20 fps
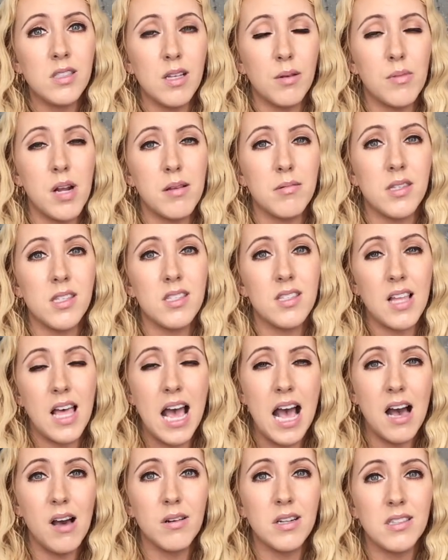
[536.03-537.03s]
Sometimes it's
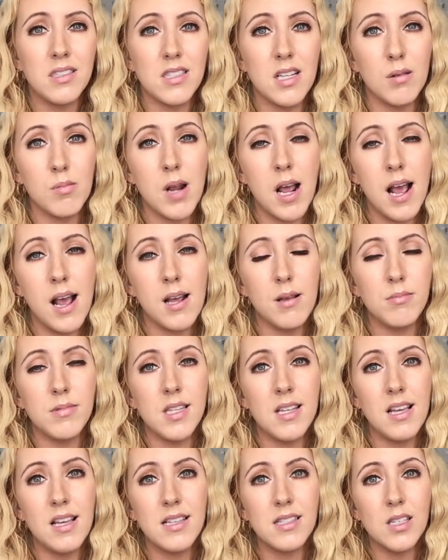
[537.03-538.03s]
loud and sometimes
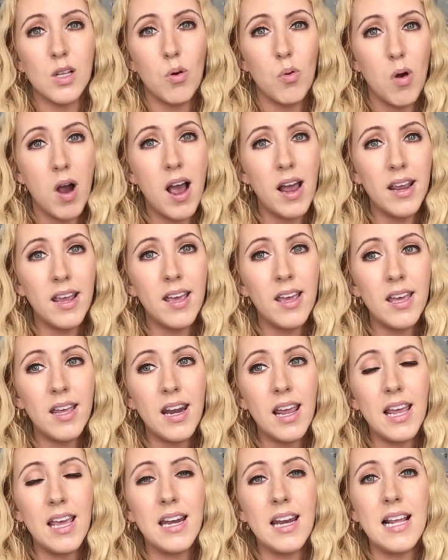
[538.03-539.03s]
it's
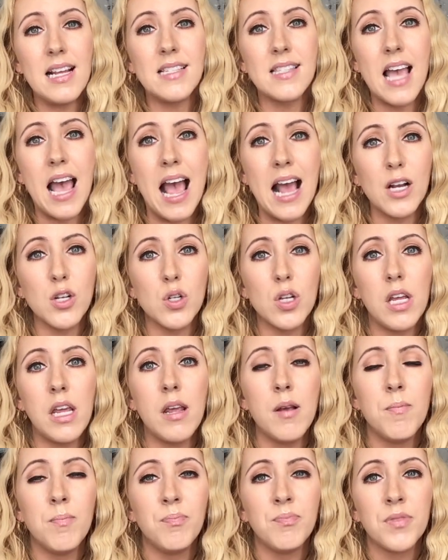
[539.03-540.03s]
quiet, and he's
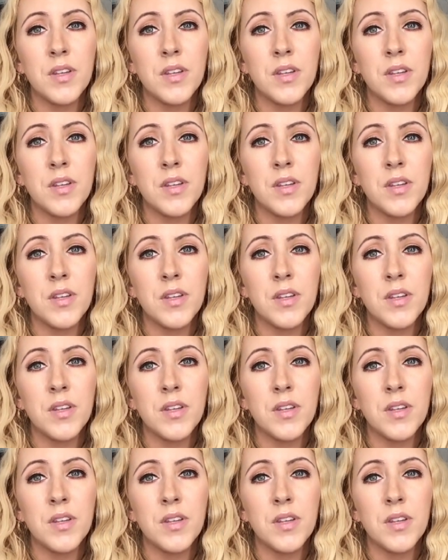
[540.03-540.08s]
actually